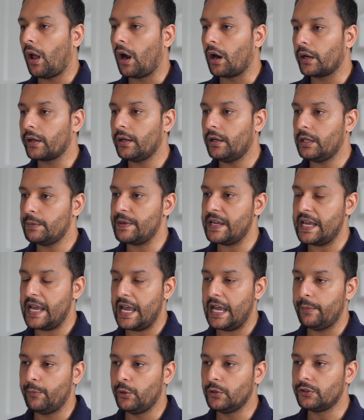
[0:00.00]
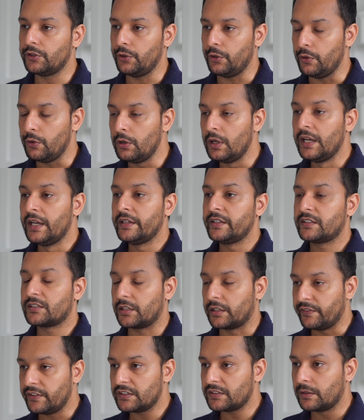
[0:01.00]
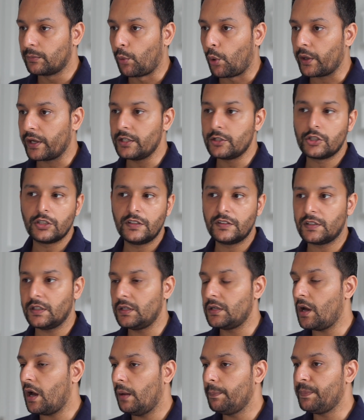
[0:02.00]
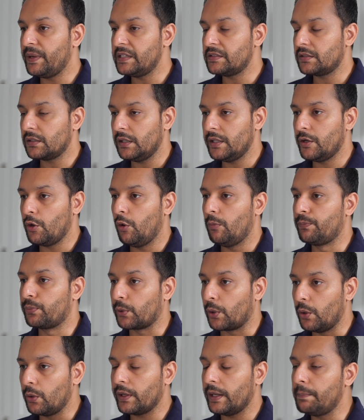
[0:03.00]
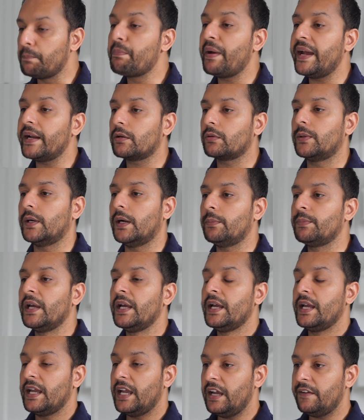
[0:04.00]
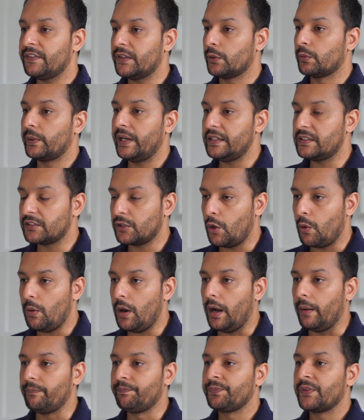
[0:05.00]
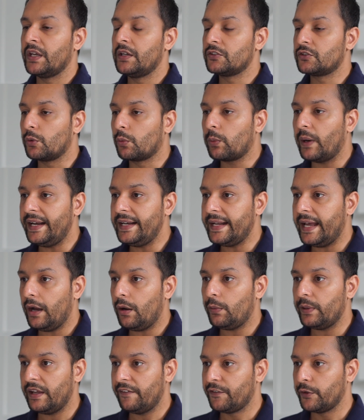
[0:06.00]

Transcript: are going to be able to service their mortgages and not basically go broke and bankrupt if the rates go up. So right now, if